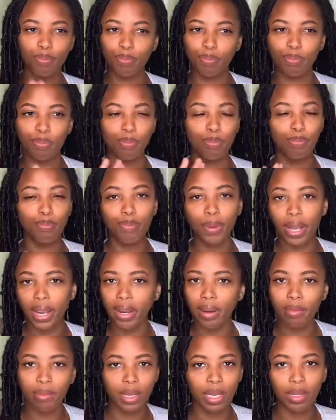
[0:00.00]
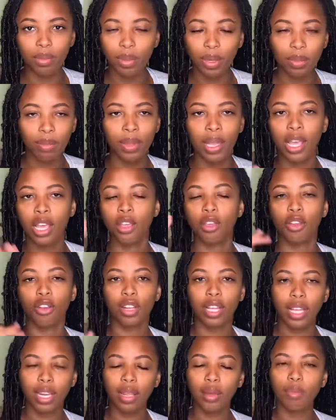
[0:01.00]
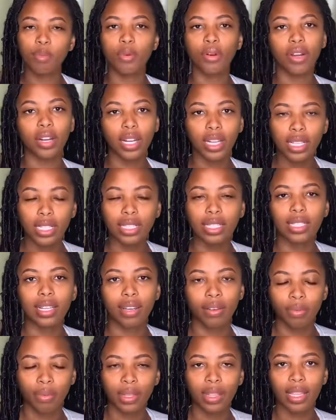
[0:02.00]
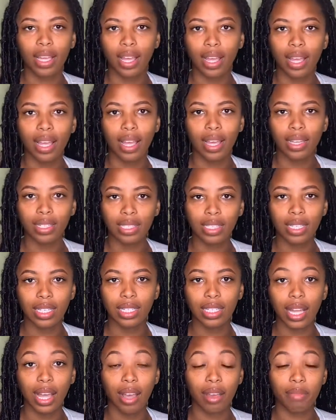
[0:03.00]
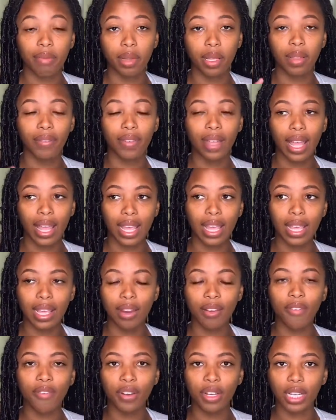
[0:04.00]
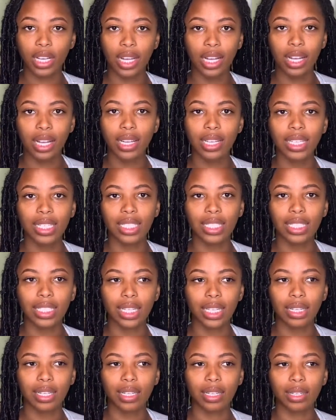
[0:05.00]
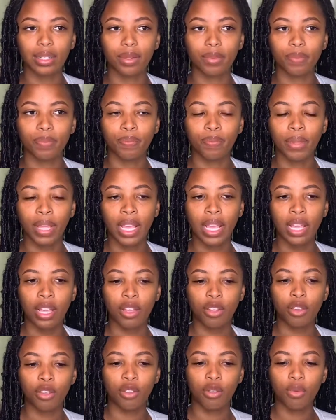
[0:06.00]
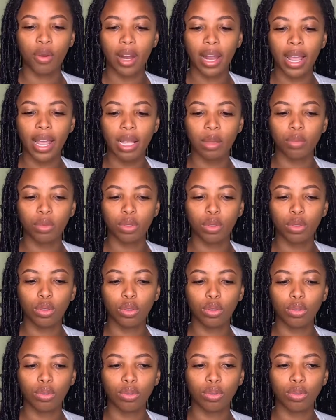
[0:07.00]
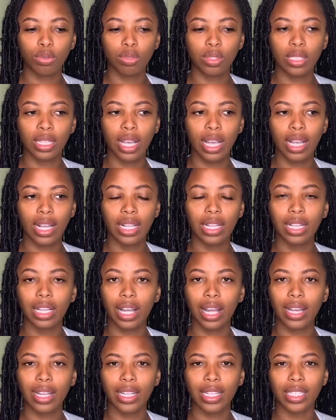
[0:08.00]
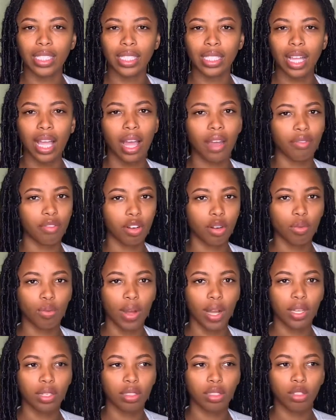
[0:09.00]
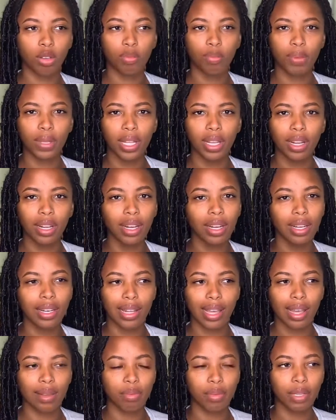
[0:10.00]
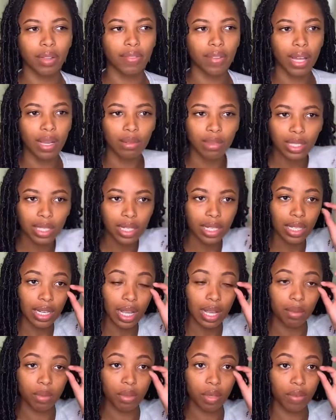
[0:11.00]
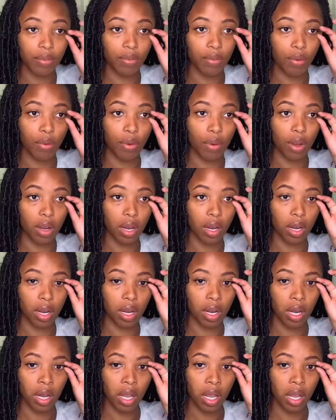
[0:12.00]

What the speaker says: bare minimum. You're getting more in depth with that as an adaptive. And for us, you were able to take clients after a while. So being an adaptive, I was an adaptive for